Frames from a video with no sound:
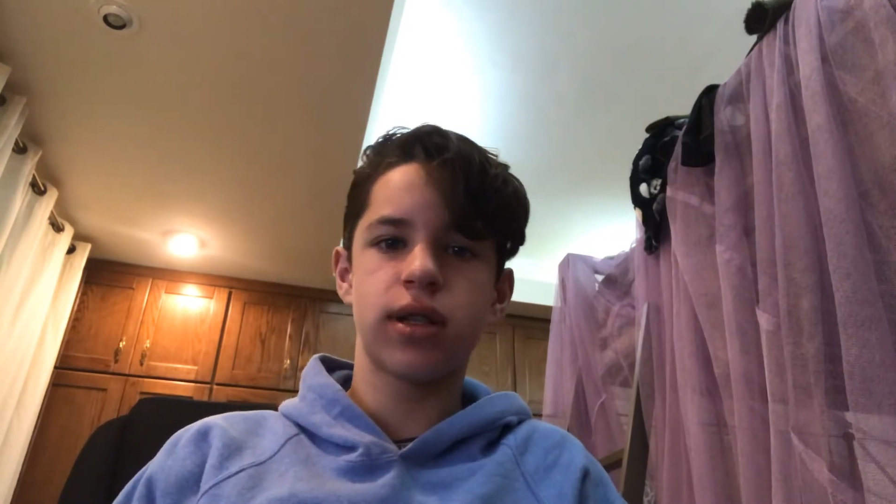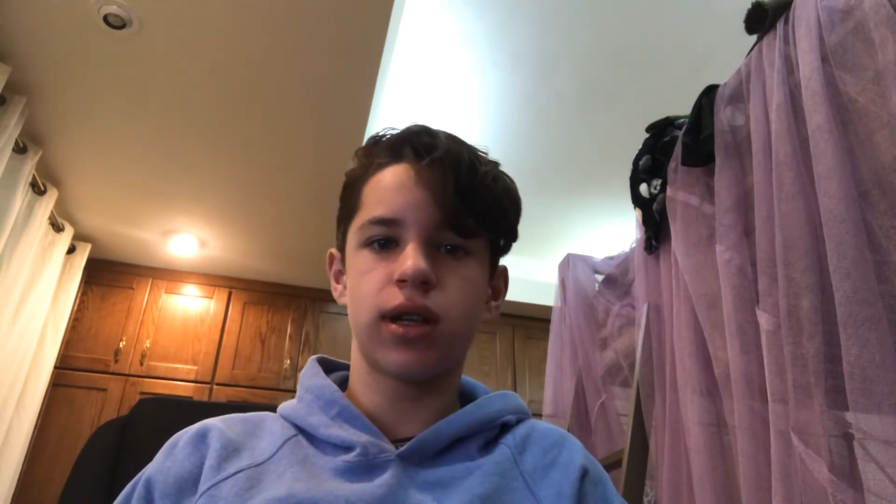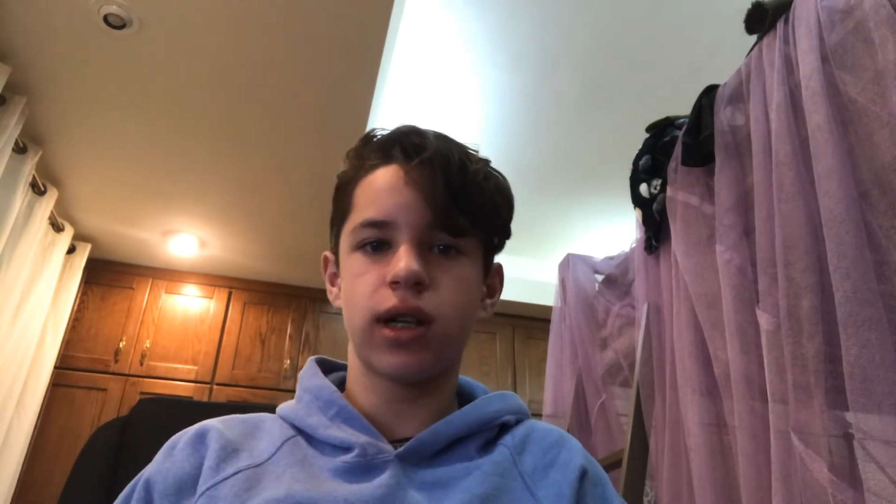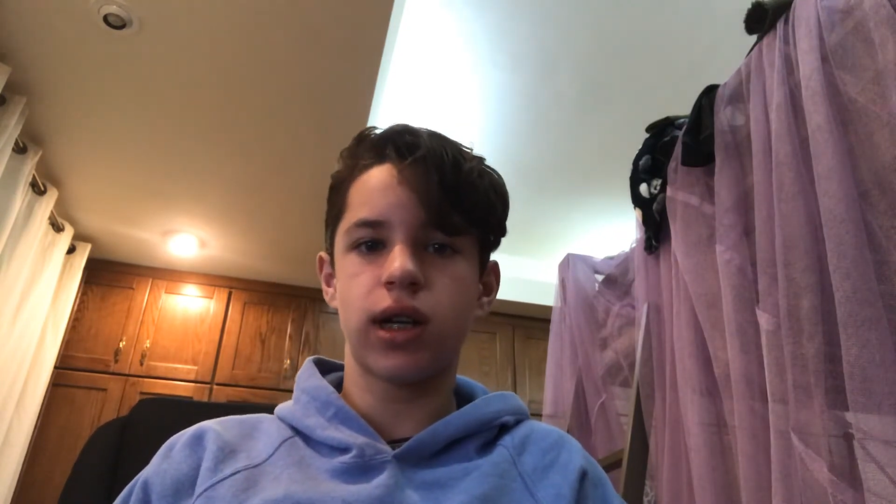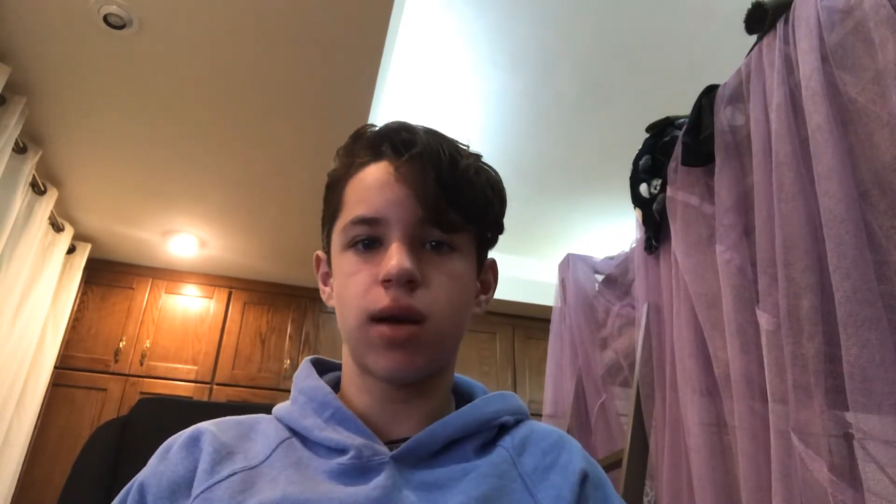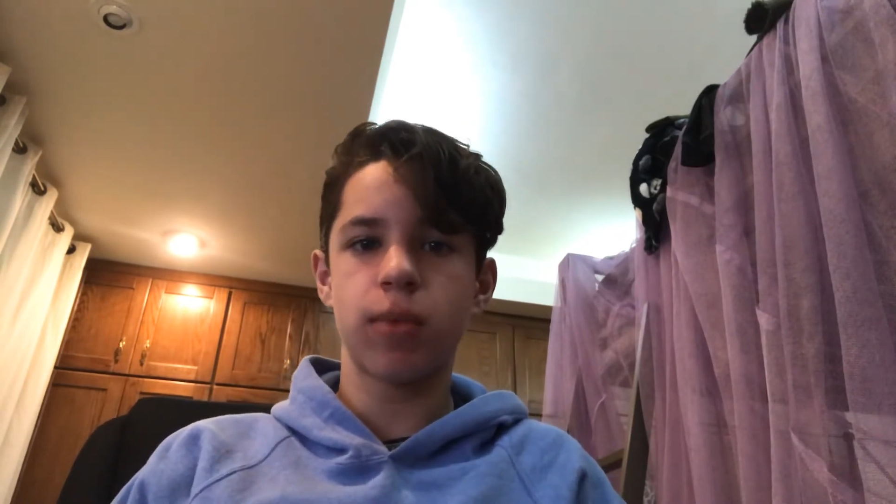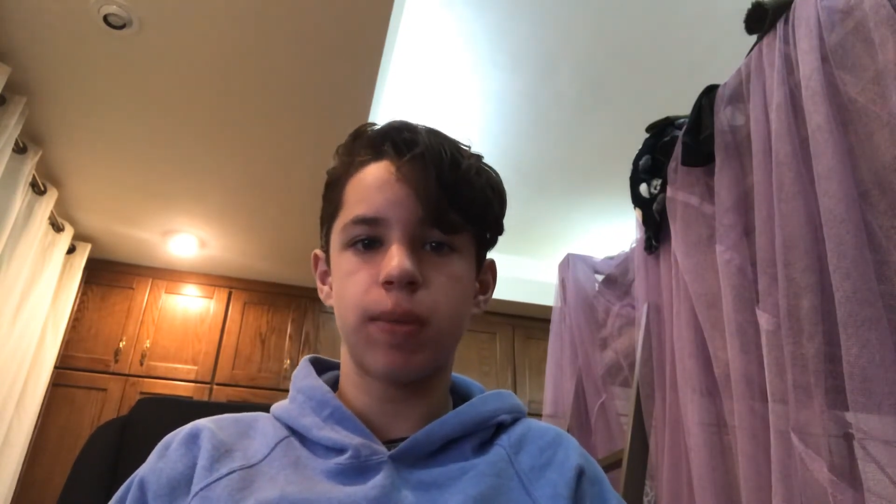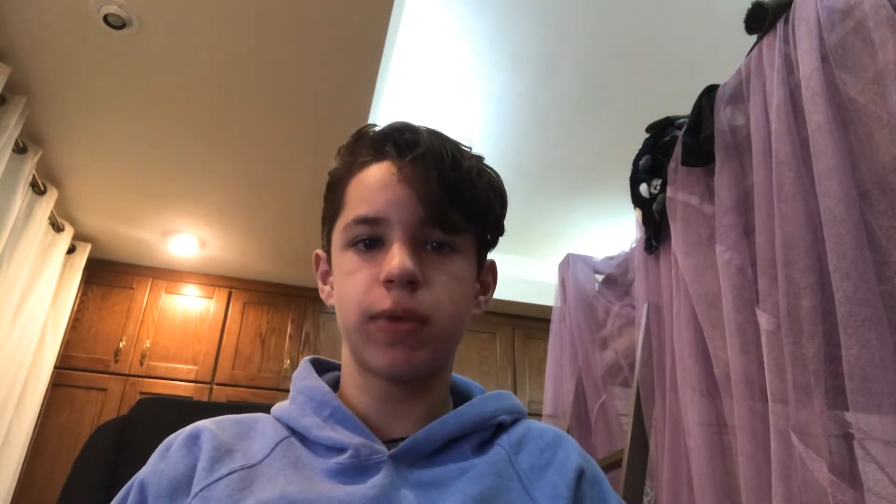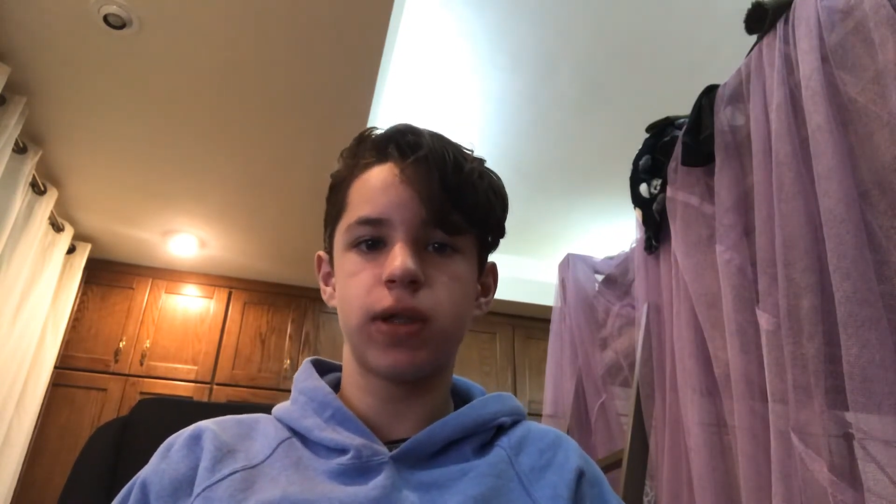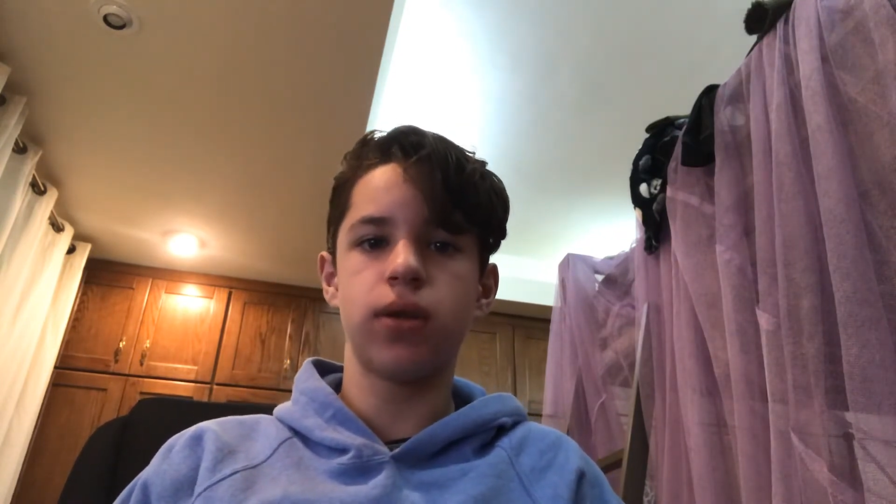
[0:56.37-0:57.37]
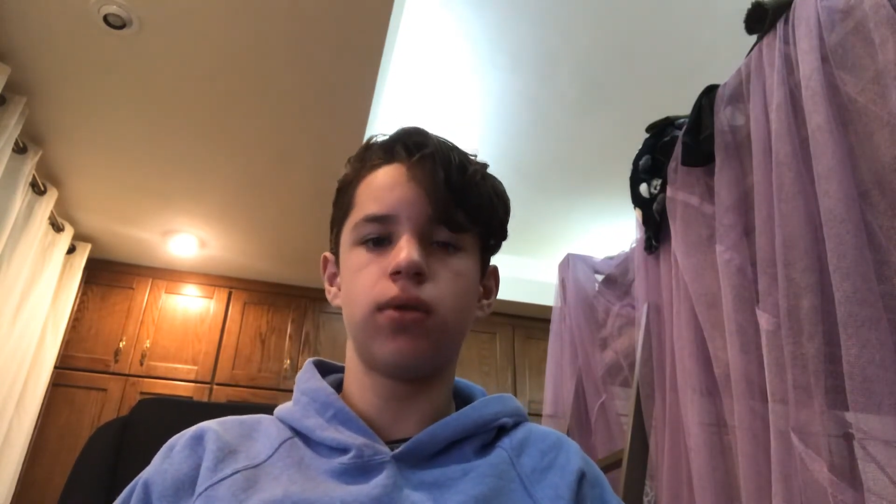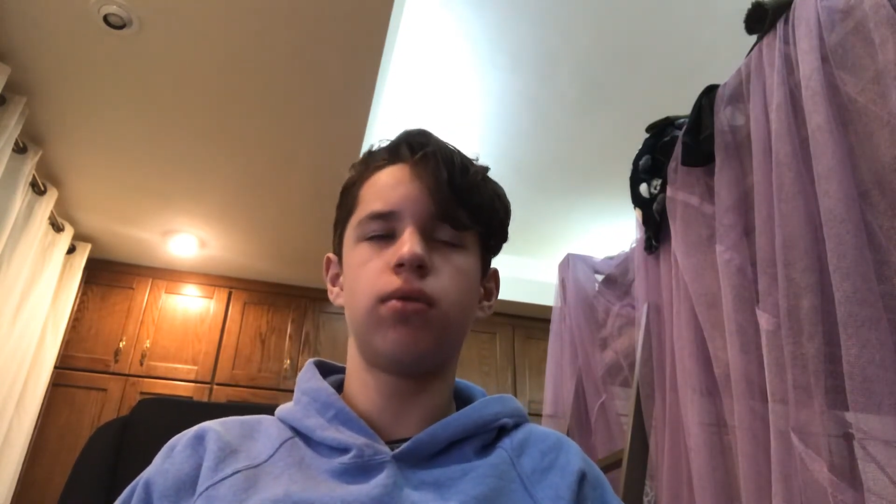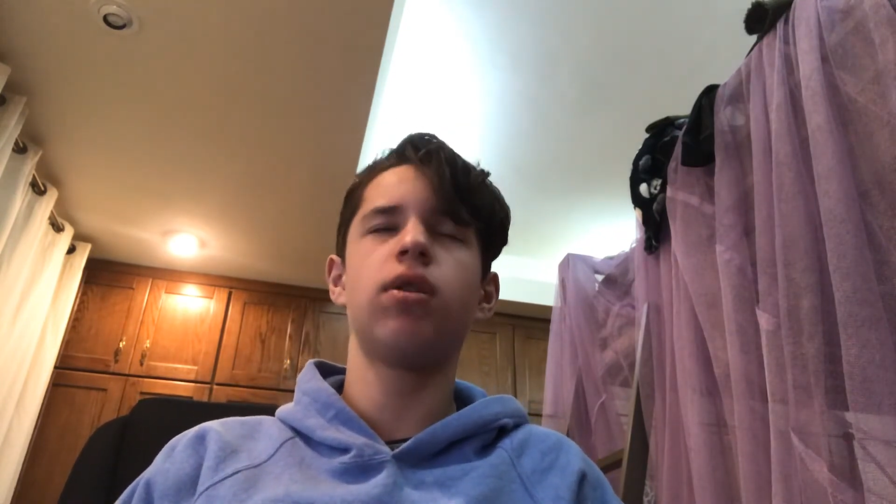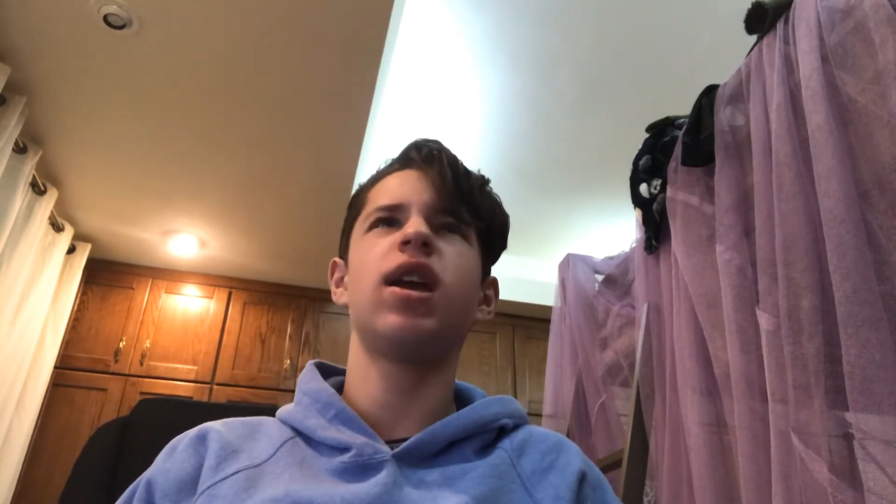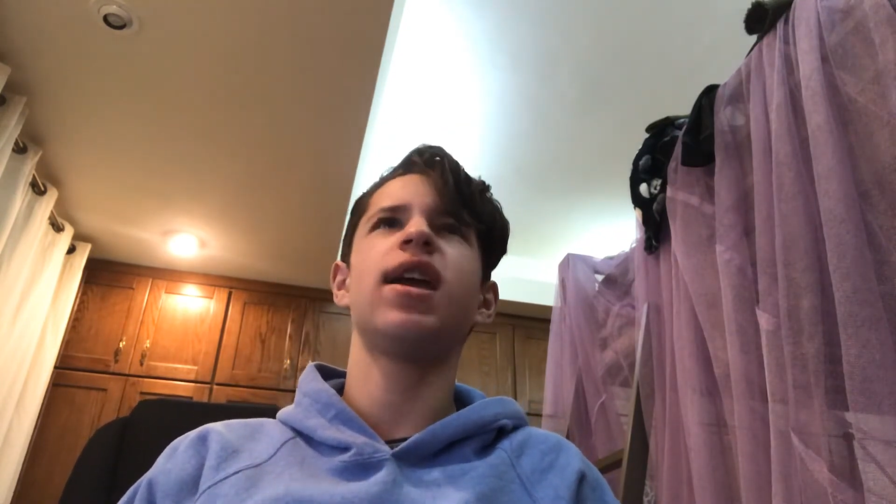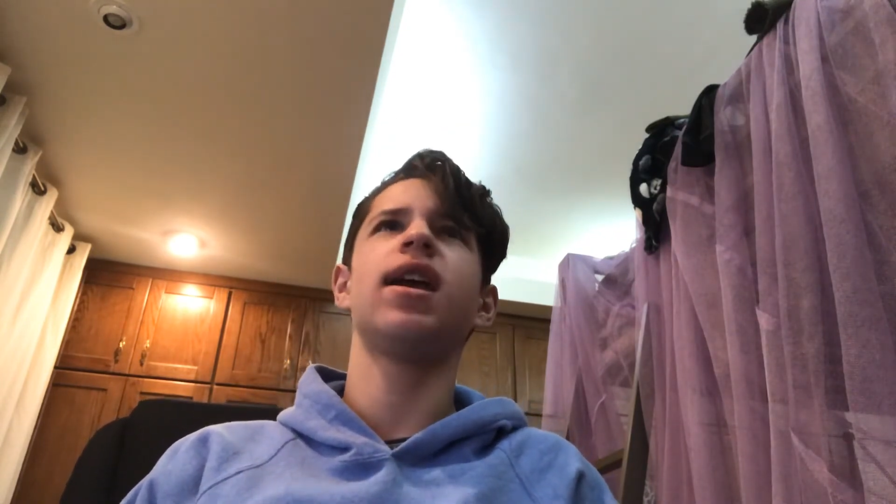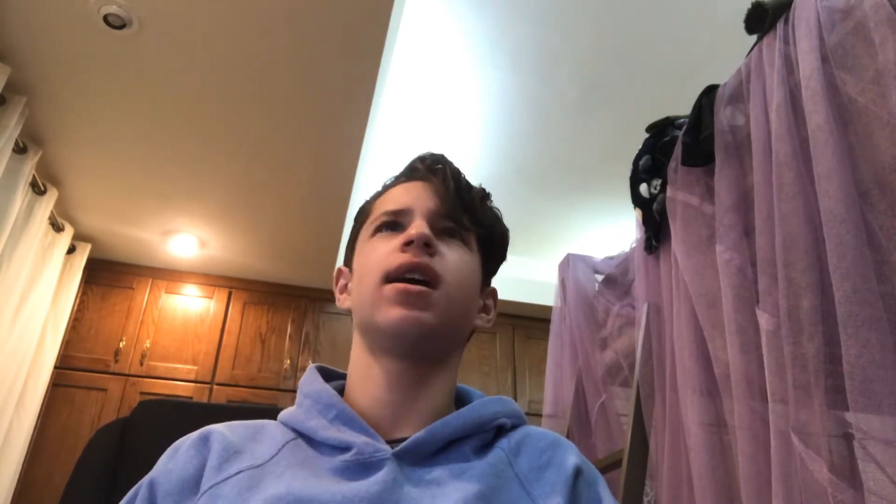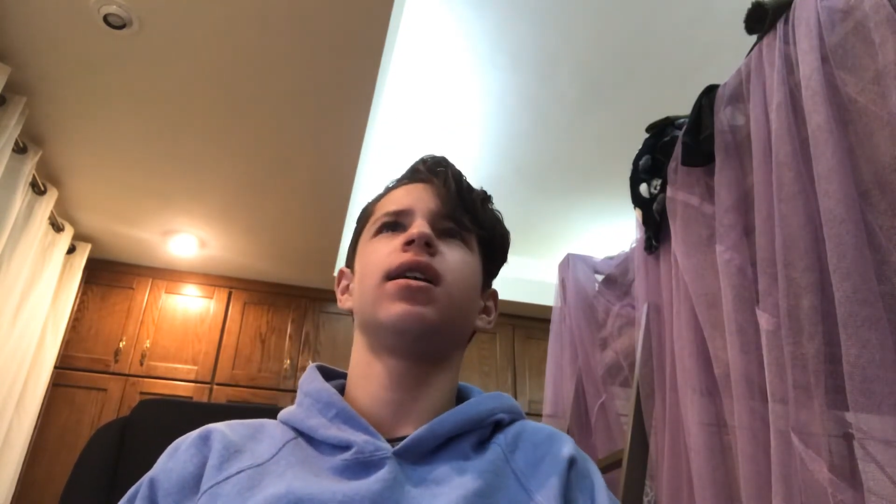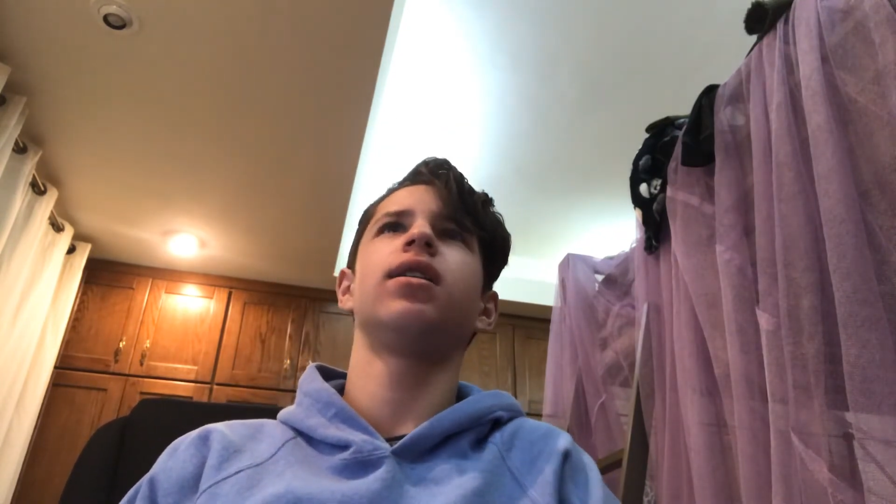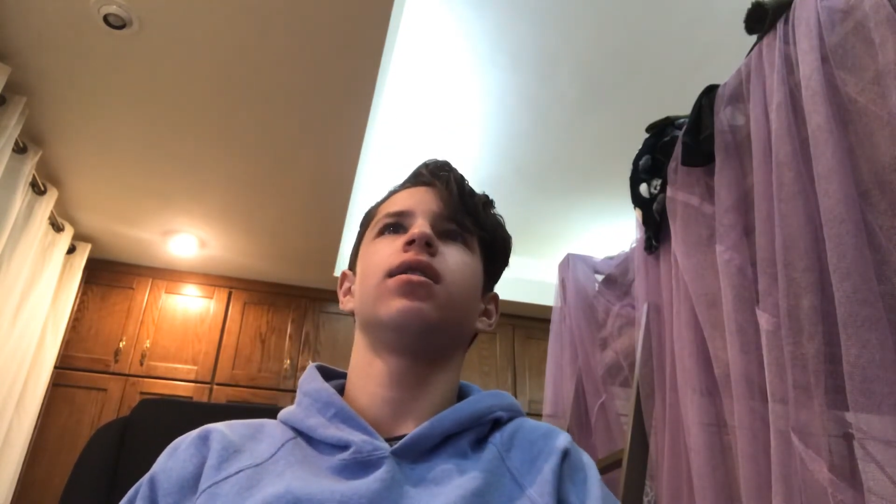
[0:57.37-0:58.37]
gonna come up soon,
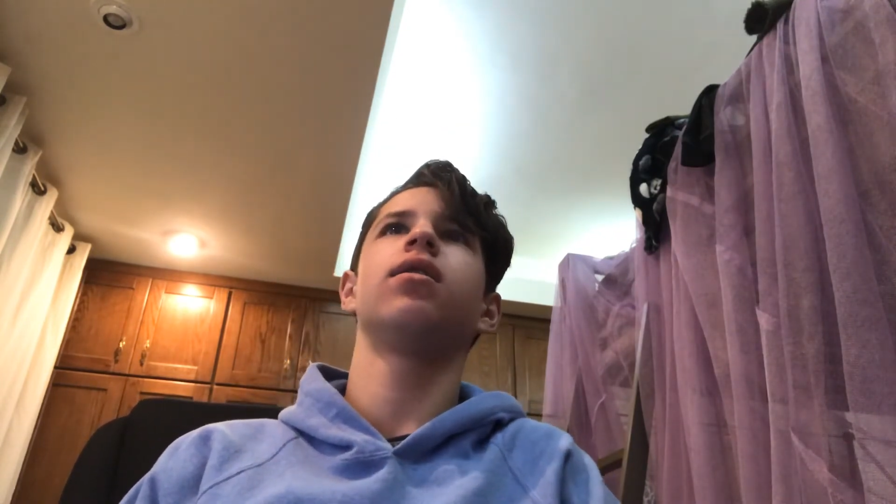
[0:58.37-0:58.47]
and,